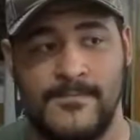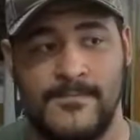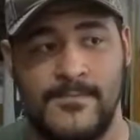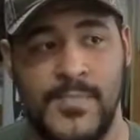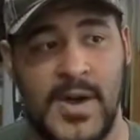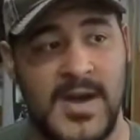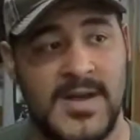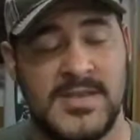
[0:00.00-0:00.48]

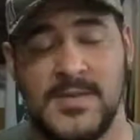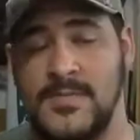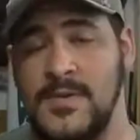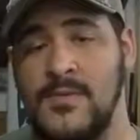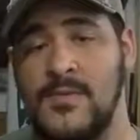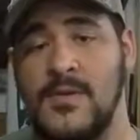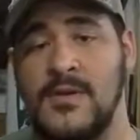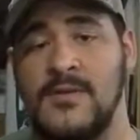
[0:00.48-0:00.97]

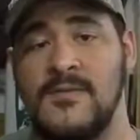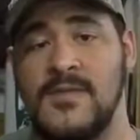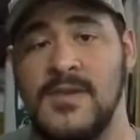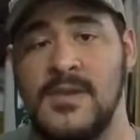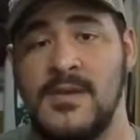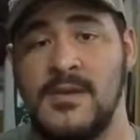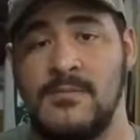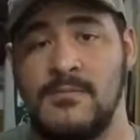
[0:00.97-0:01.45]
possibly one of
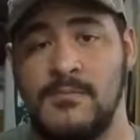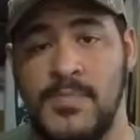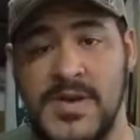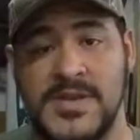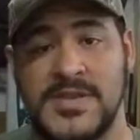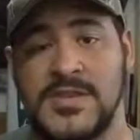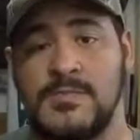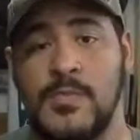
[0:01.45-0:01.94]
the
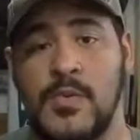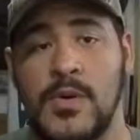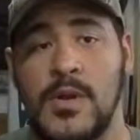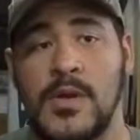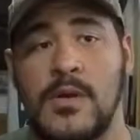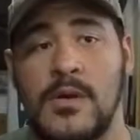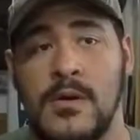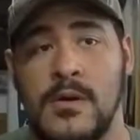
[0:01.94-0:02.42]
best
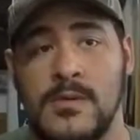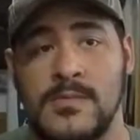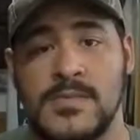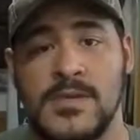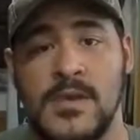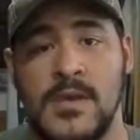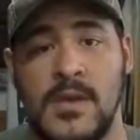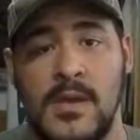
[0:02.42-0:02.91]
sporting
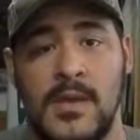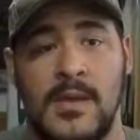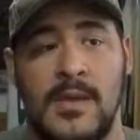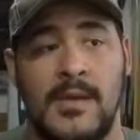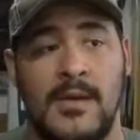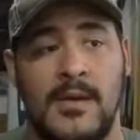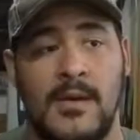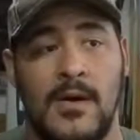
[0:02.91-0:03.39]
arms
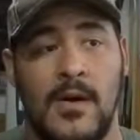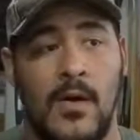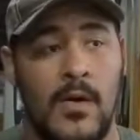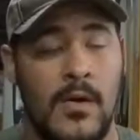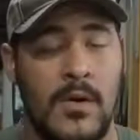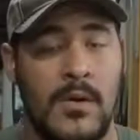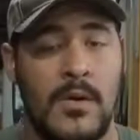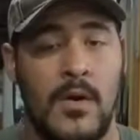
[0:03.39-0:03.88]

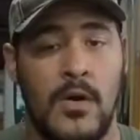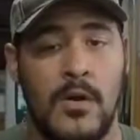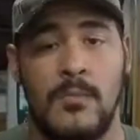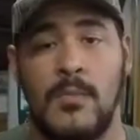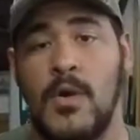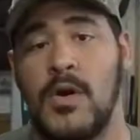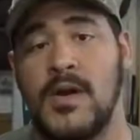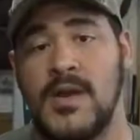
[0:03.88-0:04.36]
on our
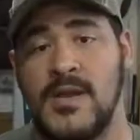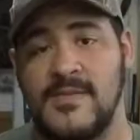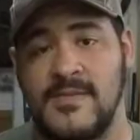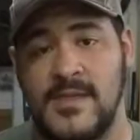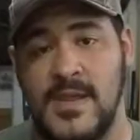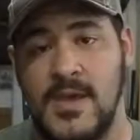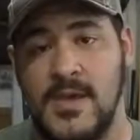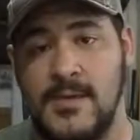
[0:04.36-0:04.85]
market
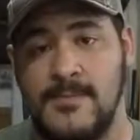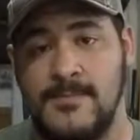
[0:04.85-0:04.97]
today.